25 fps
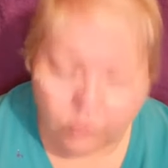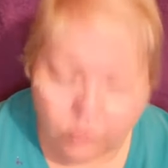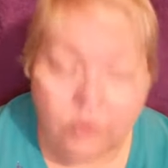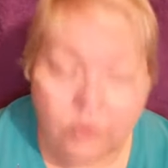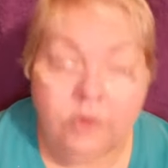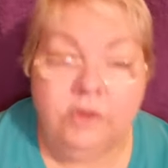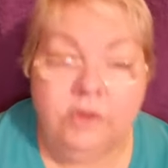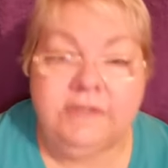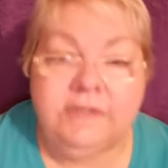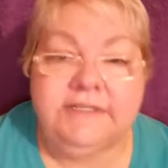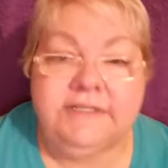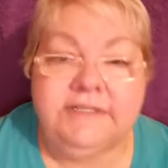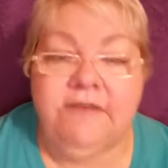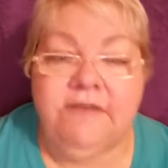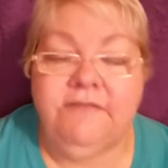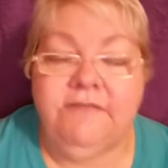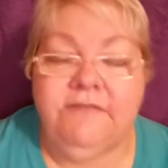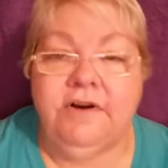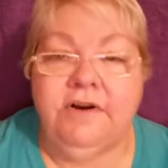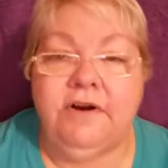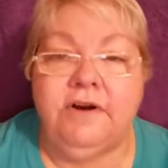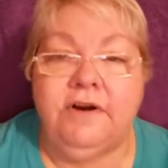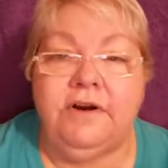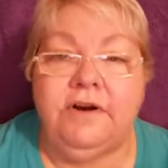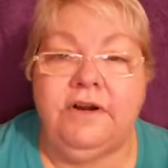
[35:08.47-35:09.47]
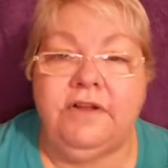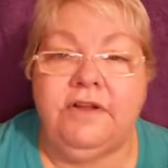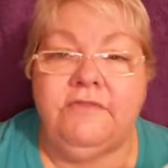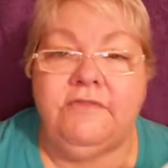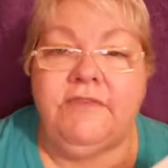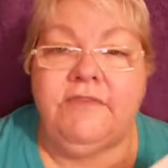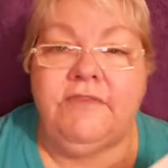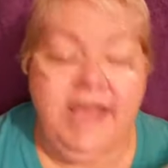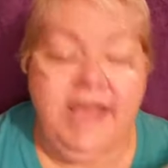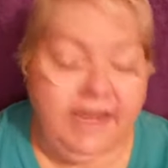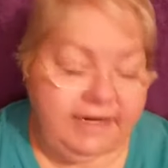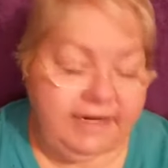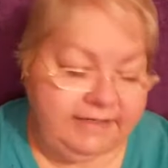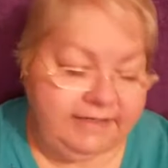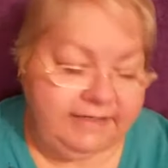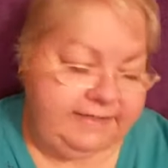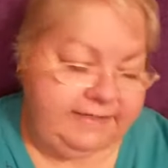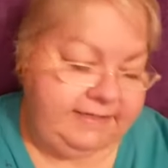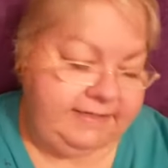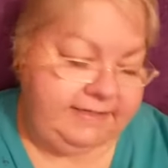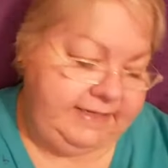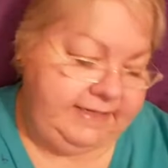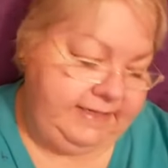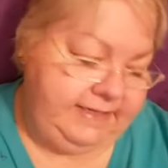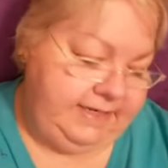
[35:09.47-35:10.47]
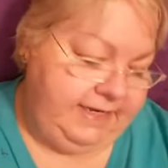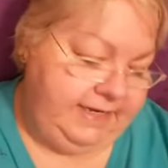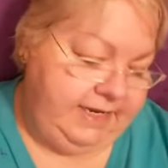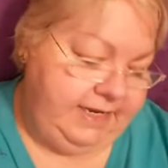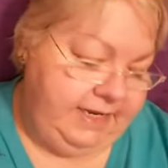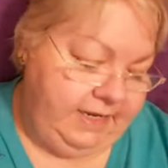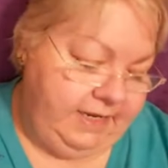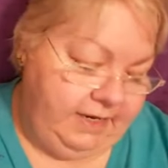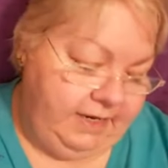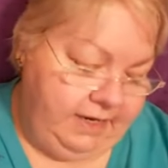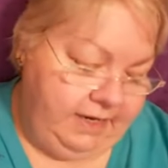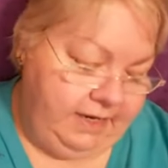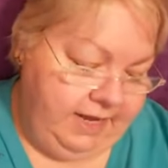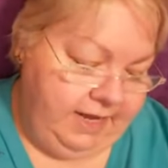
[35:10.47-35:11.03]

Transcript: who's ever heard of Anastasia